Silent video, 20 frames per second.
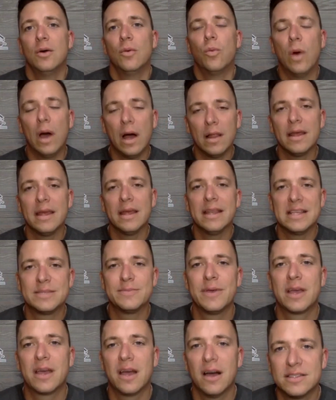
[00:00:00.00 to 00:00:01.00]
Well, it is
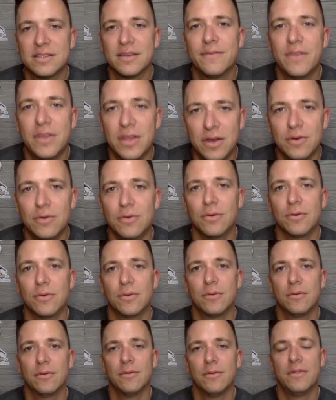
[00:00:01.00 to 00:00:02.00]
because of you
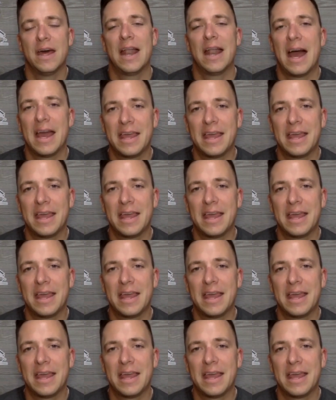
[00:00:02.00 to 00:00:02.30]
that